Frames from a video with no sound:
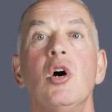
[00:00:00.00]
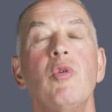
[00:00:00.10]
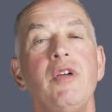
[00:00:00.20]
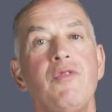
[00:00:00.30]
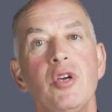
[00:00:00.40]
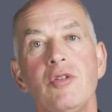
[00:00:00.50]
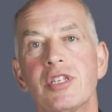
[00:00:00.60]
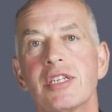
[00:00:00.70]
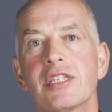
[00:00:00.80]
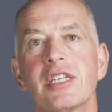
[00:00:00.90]
We've used
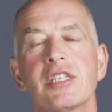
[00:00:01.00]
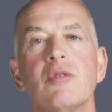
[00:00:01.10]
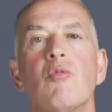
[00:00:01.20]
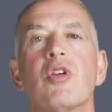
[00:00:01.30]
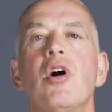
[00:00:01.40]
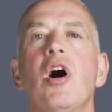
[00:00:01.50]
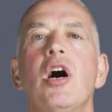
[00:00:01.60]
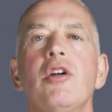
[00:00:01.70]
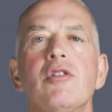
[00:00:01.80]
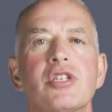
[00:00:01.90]
this system with
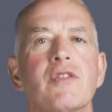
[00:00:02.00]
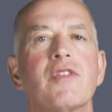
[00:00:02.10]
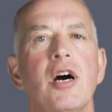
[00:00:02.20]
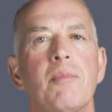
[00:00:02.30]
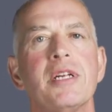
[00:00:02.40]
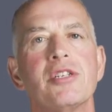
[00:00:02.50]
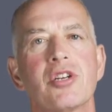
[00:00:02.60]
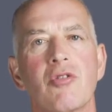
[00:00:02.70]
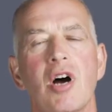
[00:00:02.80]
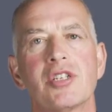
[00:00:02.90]
hundreds of companies
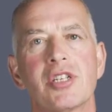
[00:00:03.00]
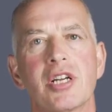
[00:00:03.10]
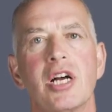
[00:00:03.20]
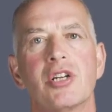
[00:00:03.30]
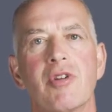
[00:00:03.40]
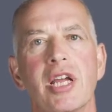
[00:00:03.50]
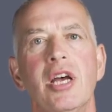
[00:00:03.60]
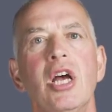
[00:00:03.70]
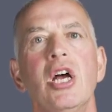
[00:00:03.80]
across the country